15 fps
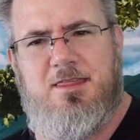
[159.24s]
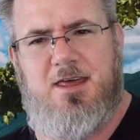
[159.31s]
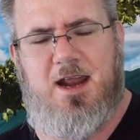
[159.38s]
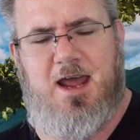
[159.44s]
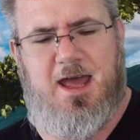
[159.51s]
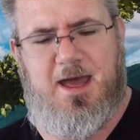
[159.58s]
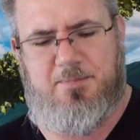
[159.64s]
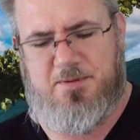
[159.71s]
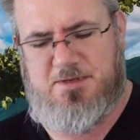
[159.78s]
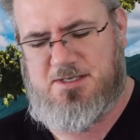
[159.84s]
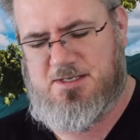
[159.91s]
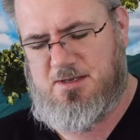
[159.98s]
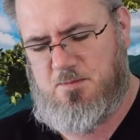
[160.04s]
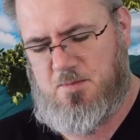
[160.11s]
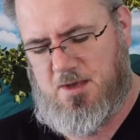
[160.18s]
that
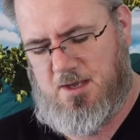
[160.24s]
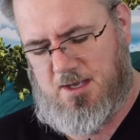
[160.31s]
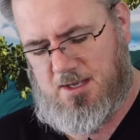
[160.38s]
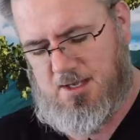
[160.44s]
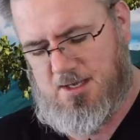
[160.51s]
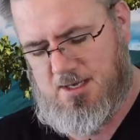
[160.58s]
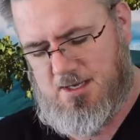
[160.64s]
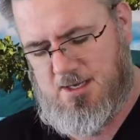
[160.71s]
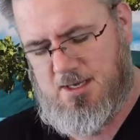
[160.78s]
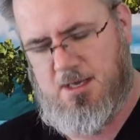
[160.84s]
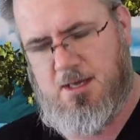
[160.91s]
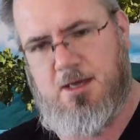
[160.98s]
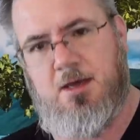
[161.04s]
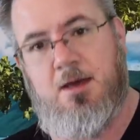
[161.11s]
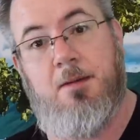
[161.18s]
happens to be
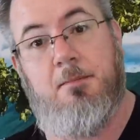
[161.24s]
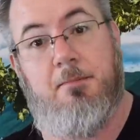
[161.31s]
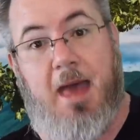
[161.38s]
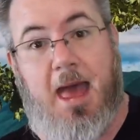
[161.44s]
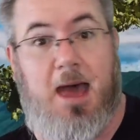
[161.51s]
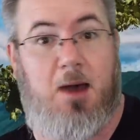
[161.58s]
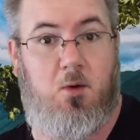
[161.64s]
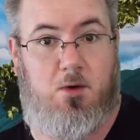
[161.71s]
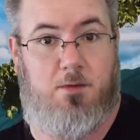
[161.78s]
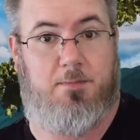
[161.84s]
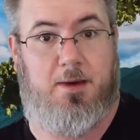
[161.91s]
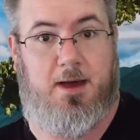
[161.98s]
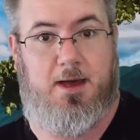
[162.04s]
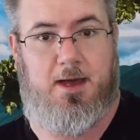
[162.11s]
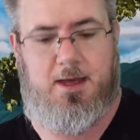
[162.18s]
powered
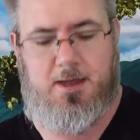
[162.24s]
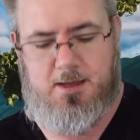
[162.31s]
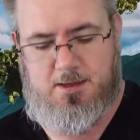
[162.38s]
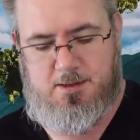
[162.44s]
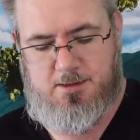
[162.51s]
by